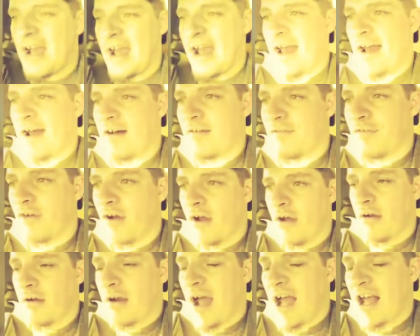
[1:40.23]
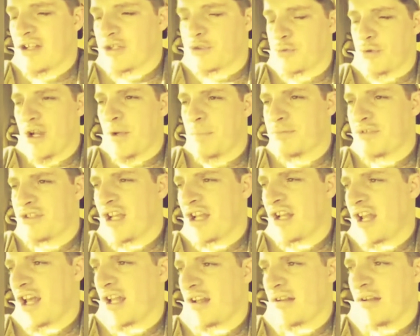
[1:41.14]
I have has rips
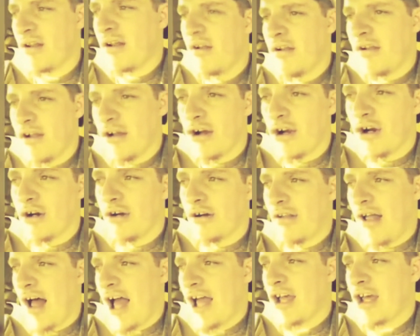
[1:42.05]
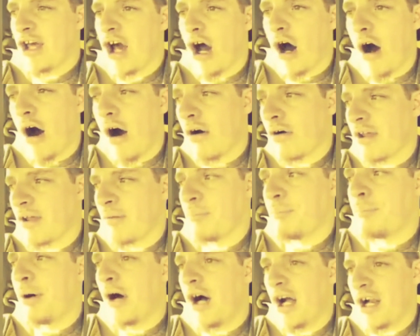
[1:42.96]
in it, or like caulk
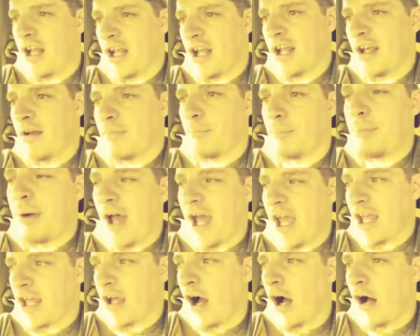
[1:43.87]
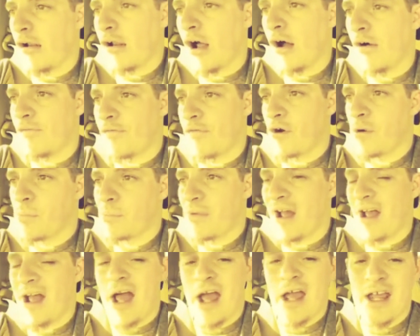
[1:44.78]
and putty and paint all over them.
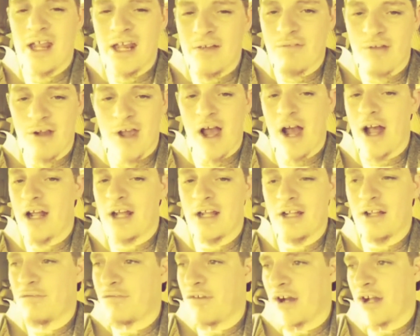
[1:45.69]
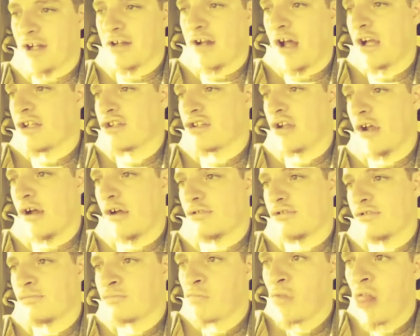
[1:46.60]
Like, I ain't even got any fucking nice
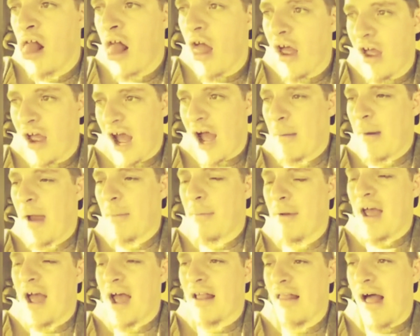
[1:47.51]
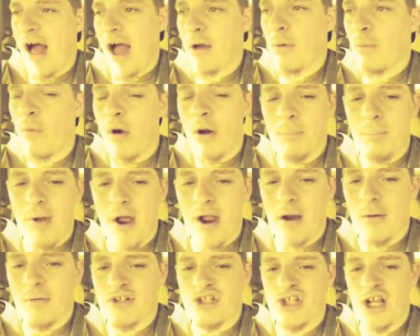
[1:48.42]
clothes. I maybe have like one
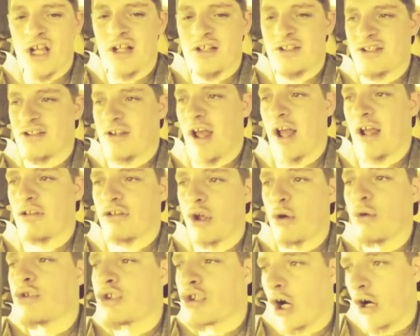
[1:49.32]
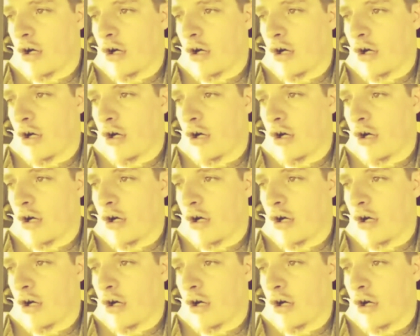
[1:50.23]
pair of jeans and like 2